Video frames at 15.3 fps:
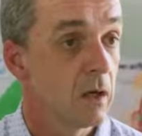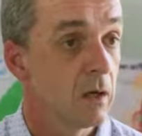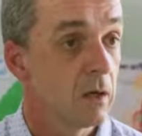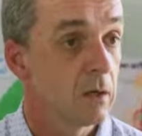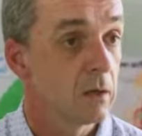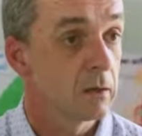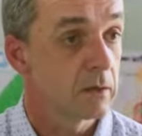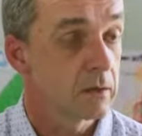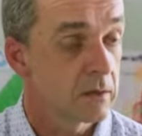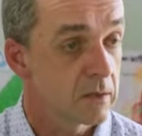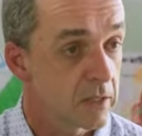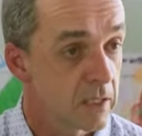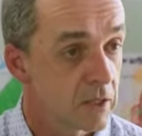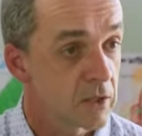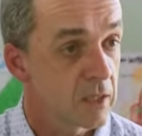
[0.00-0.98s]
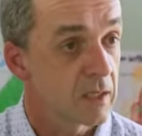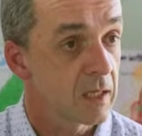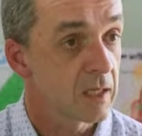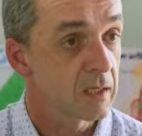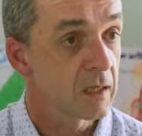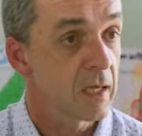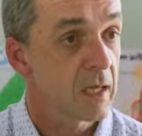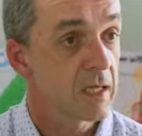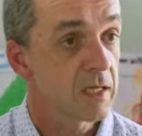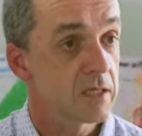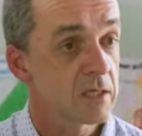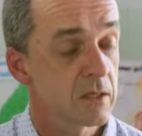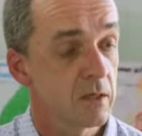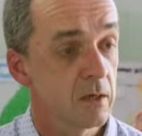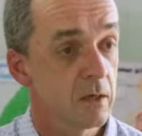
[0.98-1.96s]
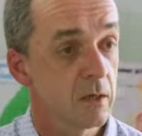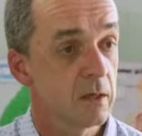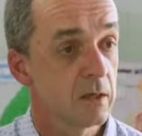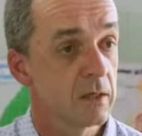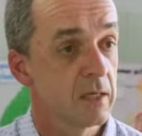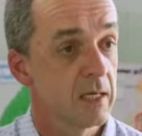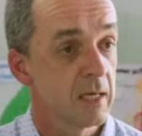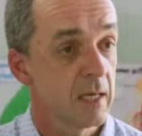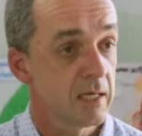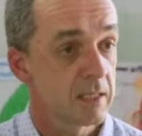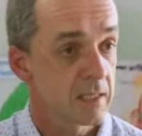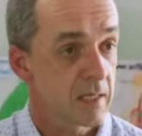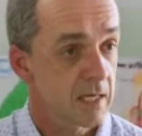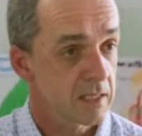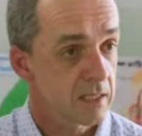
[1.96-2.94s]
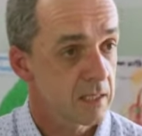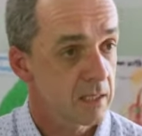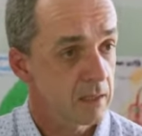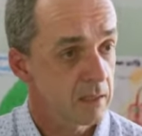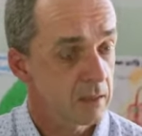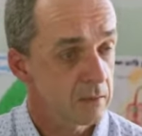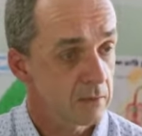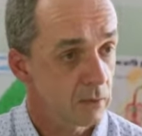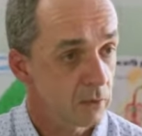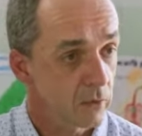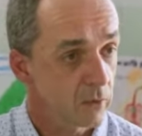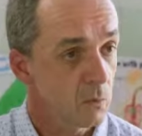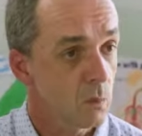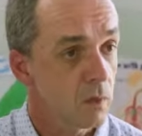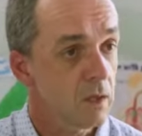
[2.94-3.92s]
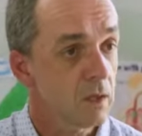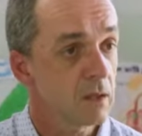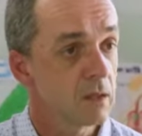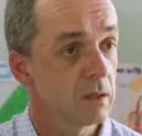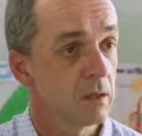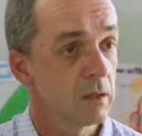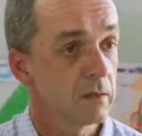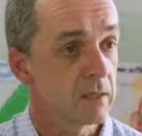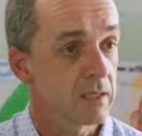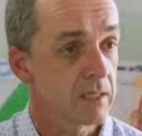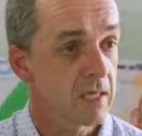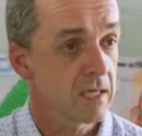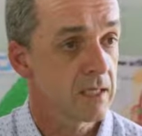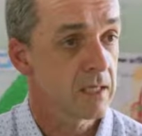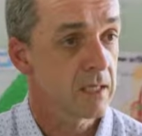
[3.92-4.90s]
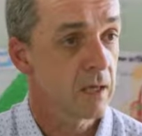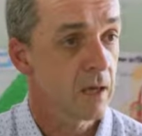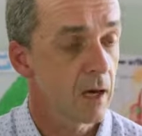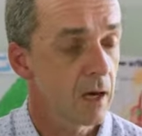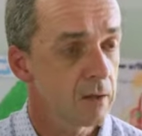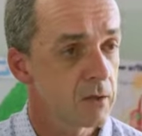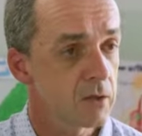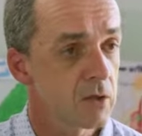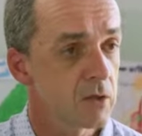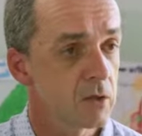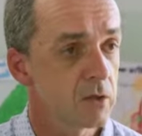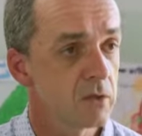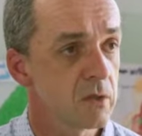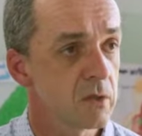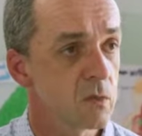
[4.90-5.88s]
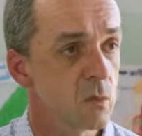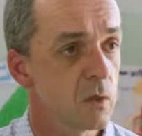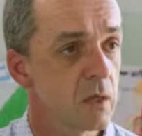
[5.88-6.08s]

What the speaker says: or teaching a class, or assessing their own work, or assessing other students'